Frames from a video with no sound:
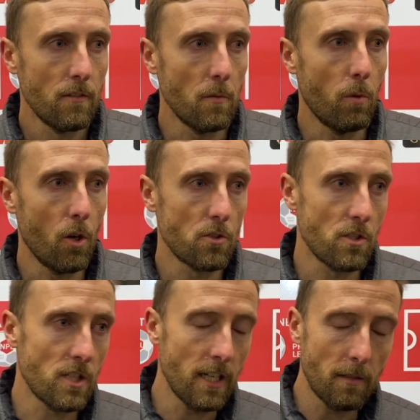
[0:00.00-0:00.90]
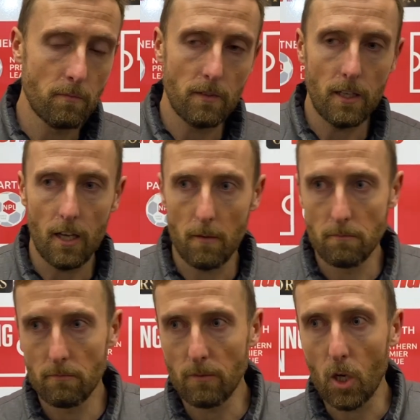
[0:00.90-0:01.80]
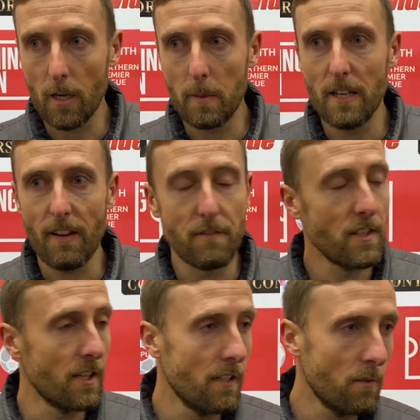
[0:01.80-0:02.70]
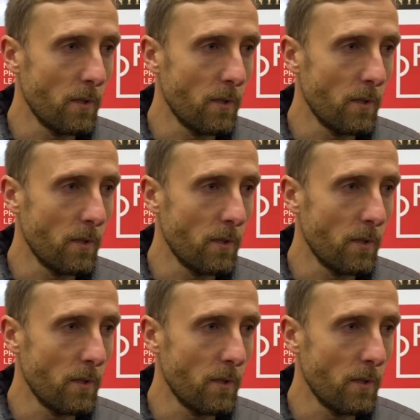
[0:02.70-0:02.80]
The Warrington team got a bit of everything.